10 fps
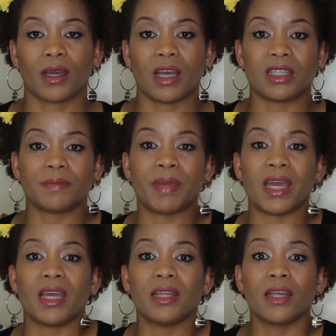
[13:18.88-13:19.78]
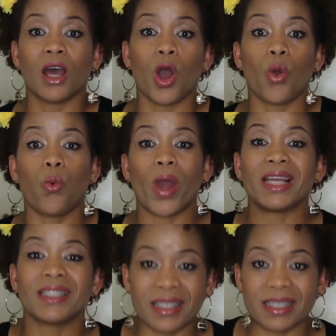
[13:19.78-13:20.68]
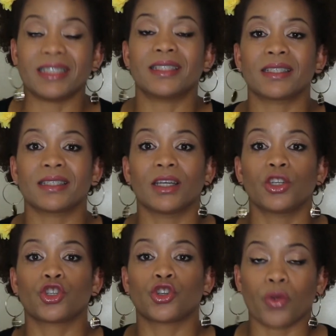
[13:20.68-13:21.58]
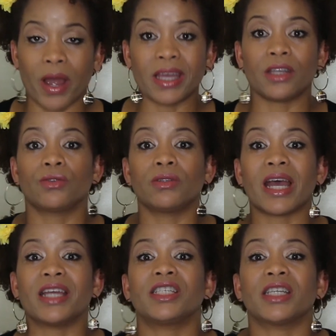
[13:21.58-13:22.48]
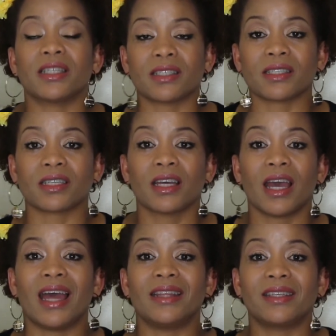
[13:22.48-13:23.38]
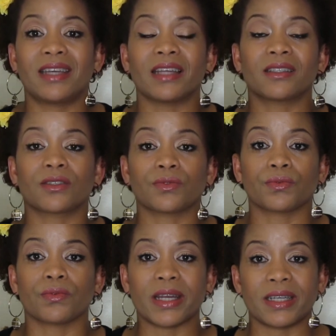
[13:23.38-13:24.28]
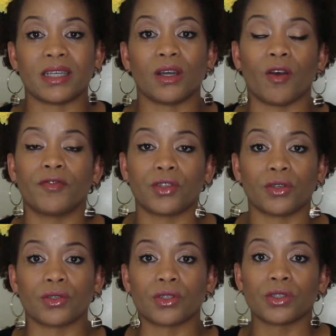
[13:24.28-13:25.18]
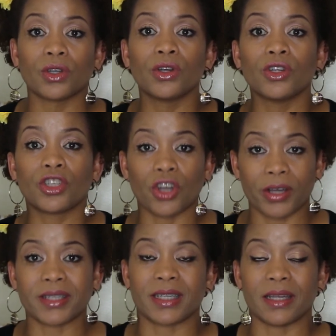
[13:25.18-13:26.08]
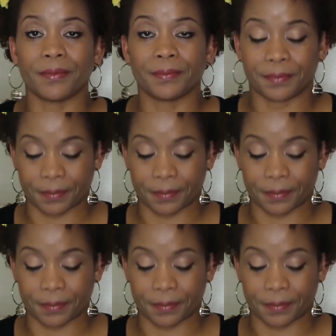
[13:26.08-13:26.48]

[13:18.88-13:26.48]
is being wasted trying to digest and get rid of those toxins.